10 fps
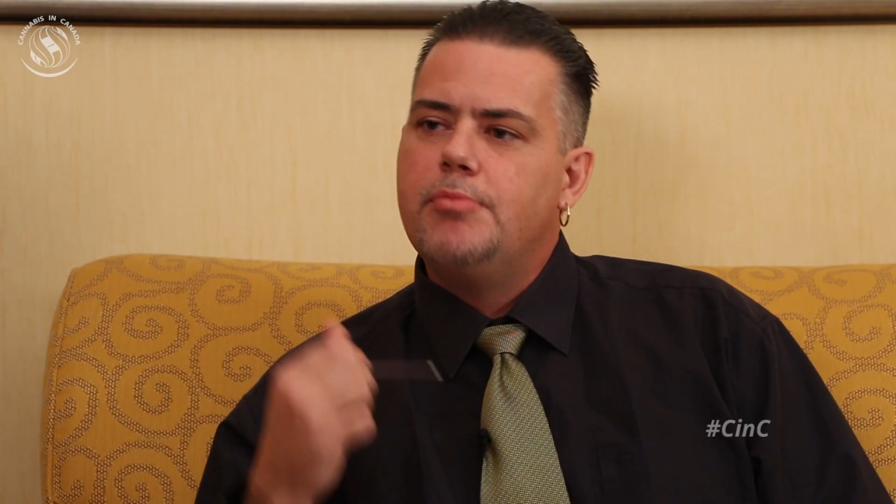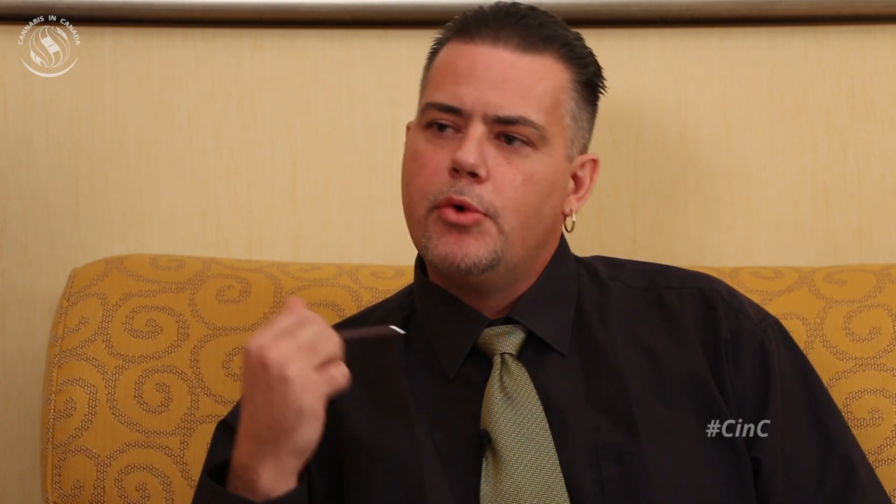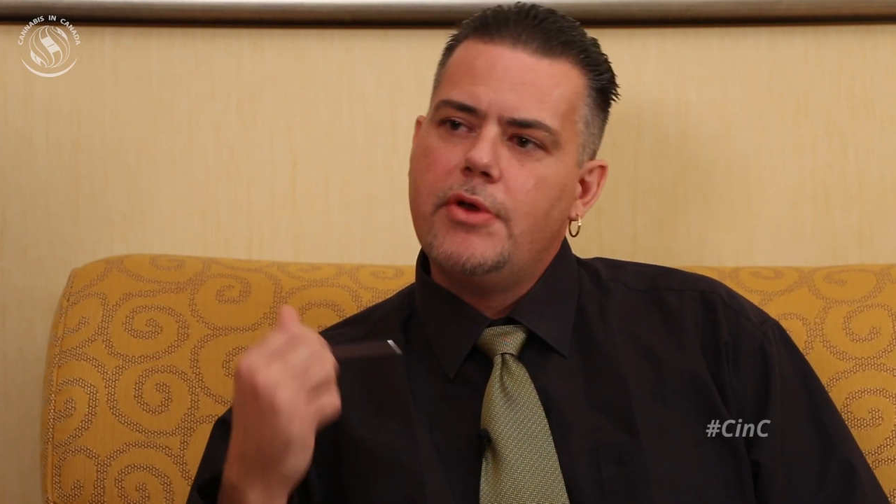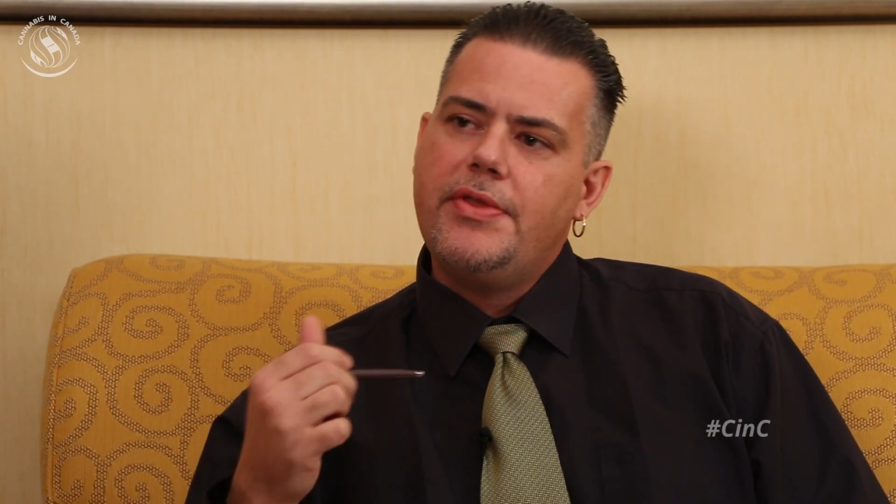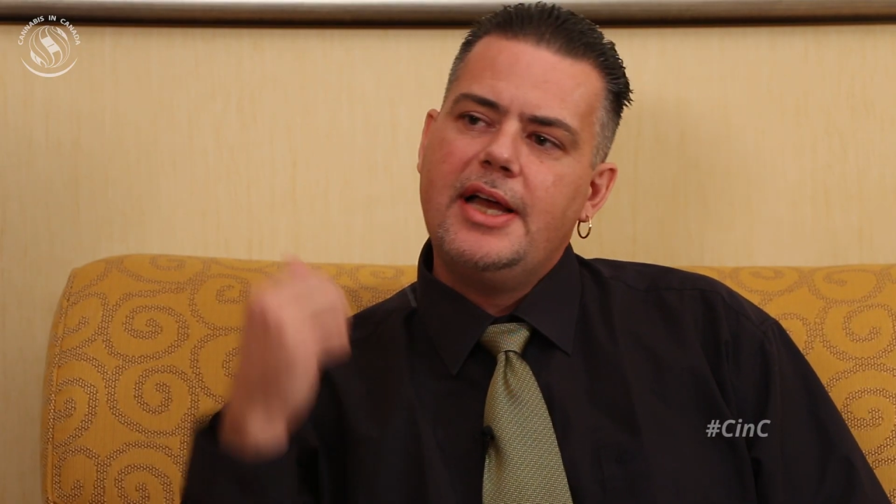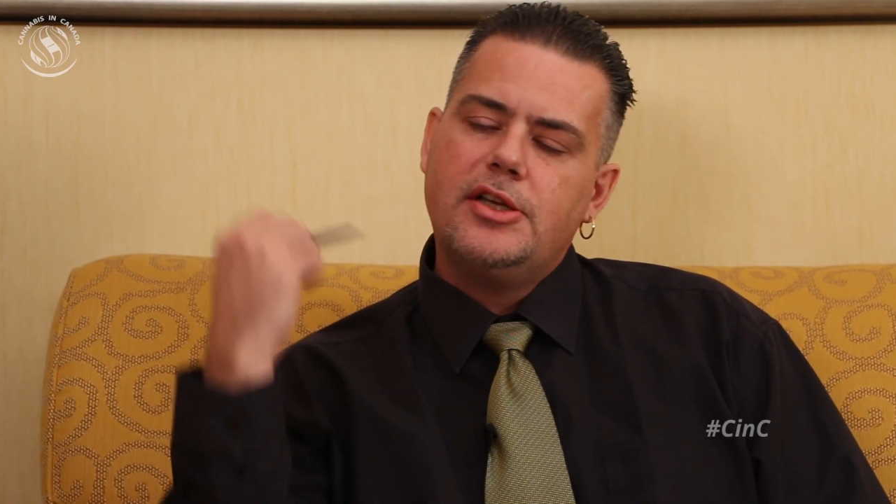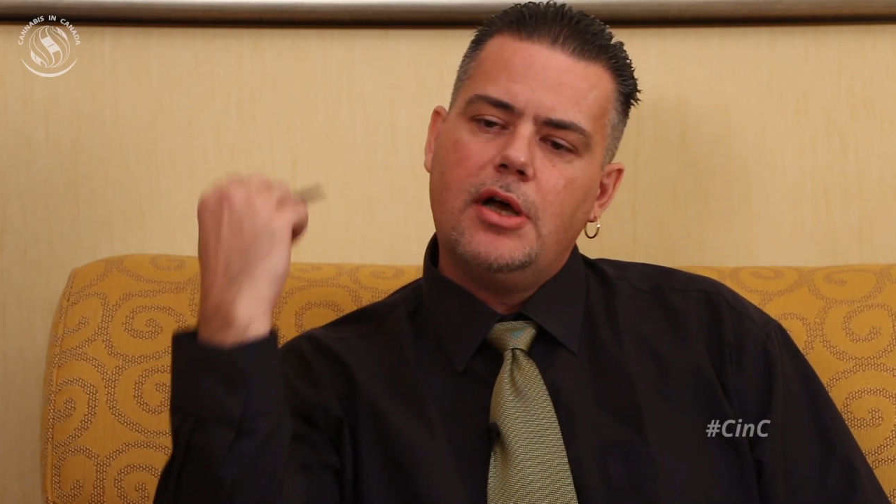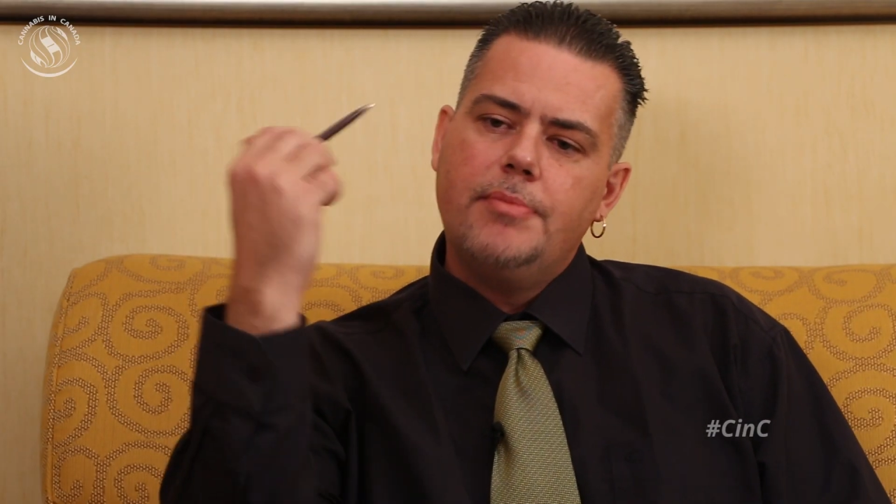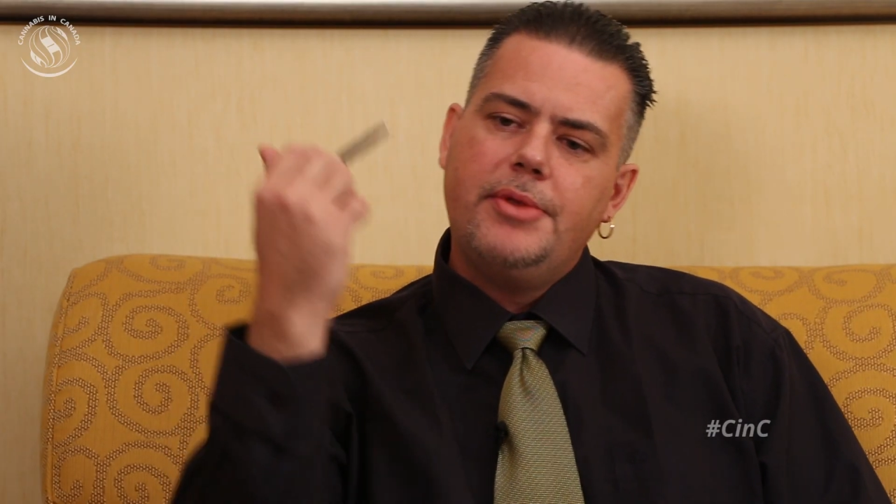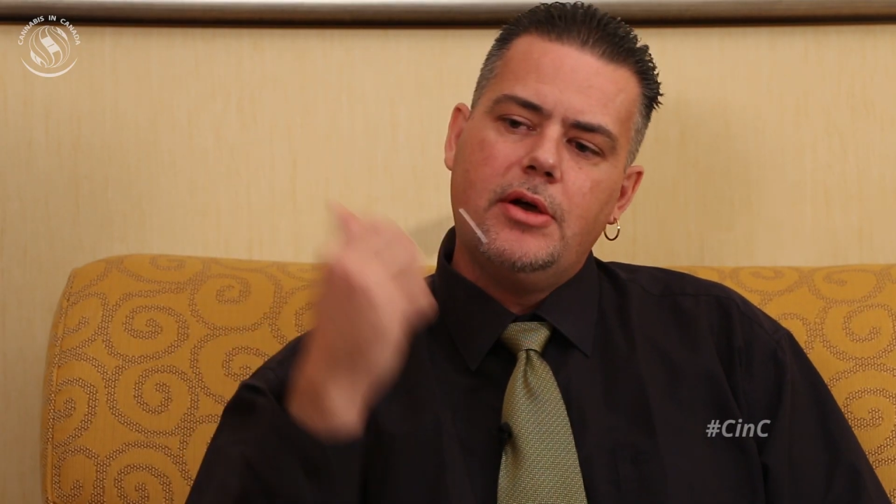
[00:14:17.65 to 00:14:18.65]
more of that
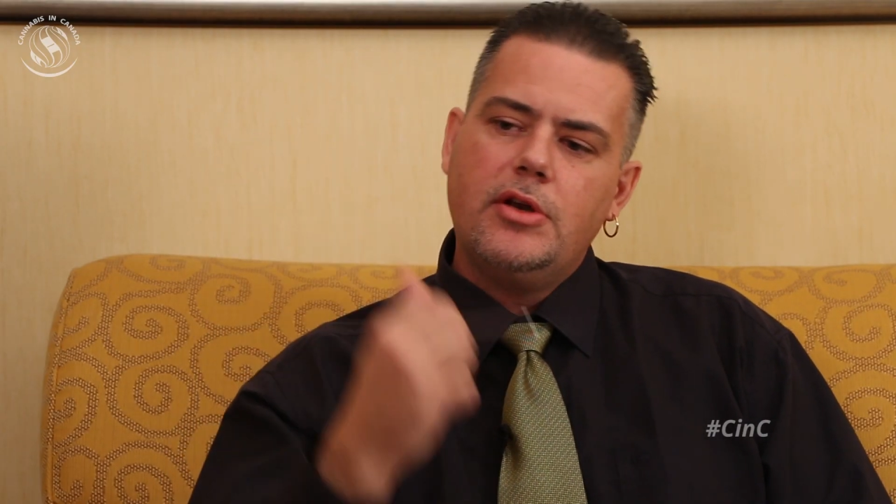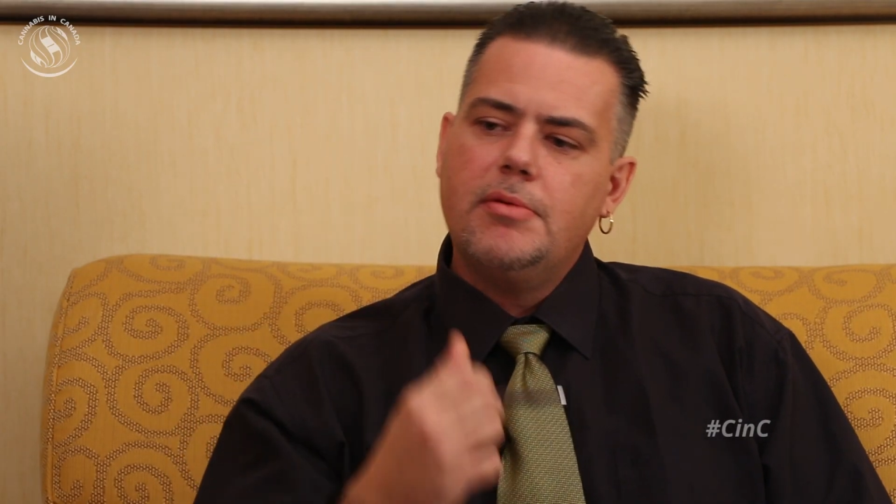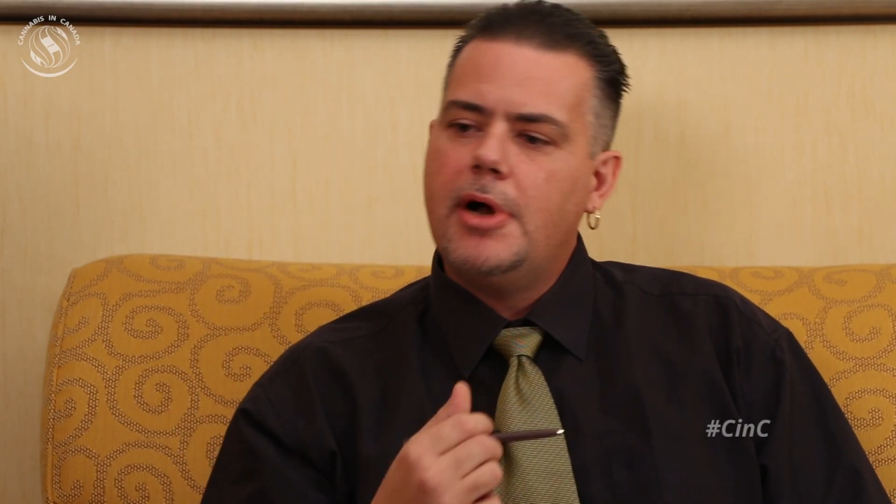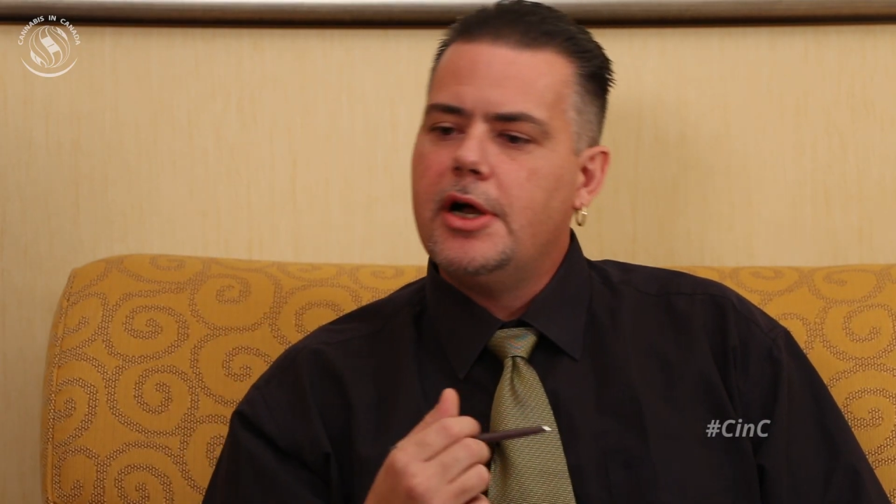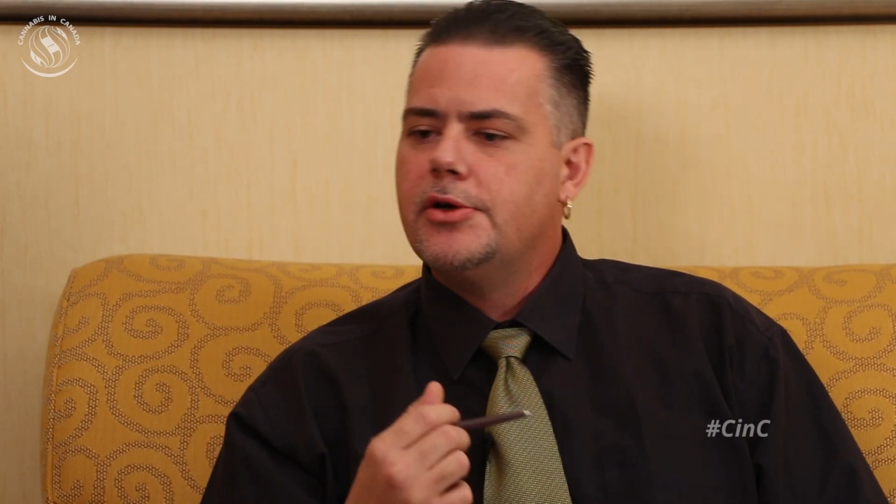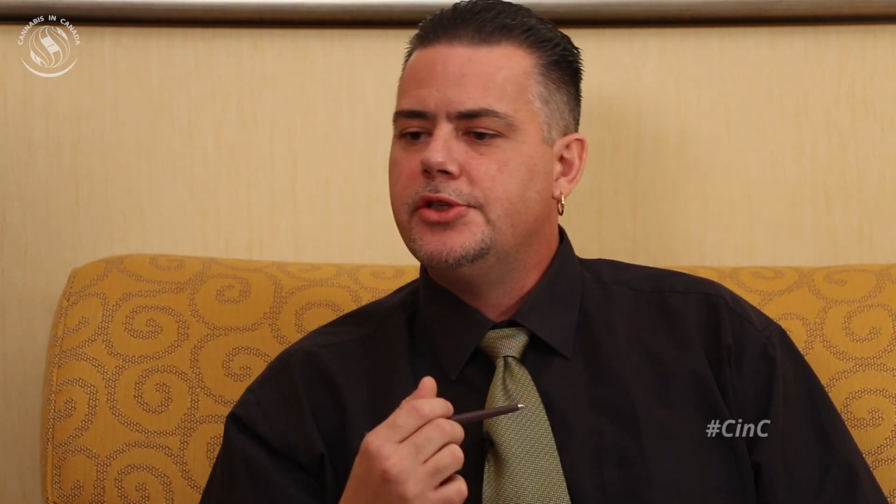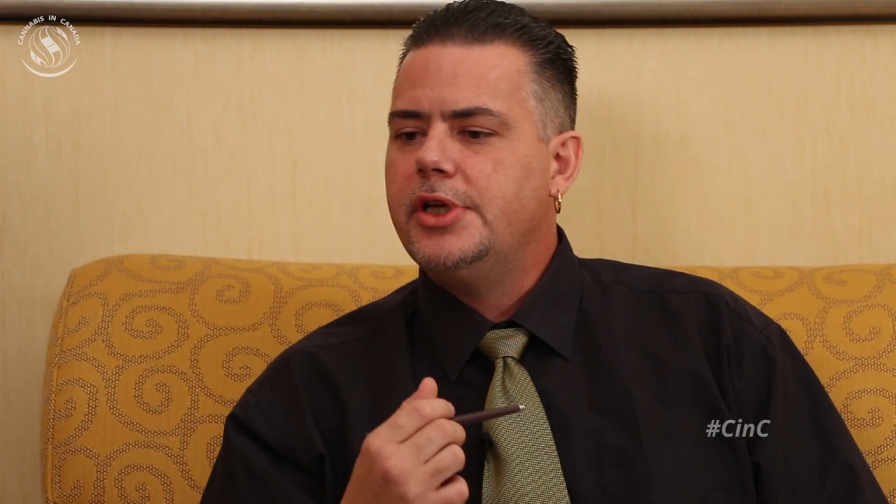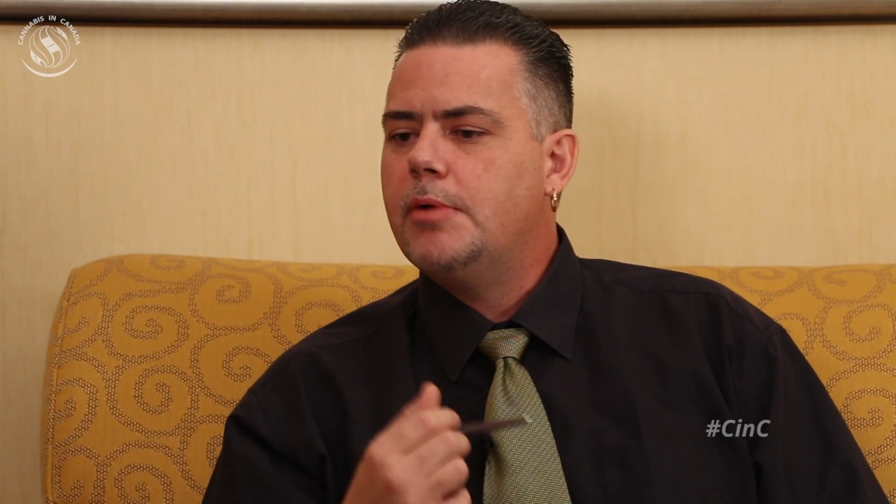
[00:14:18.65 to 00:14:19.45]
top-down hypocrisy.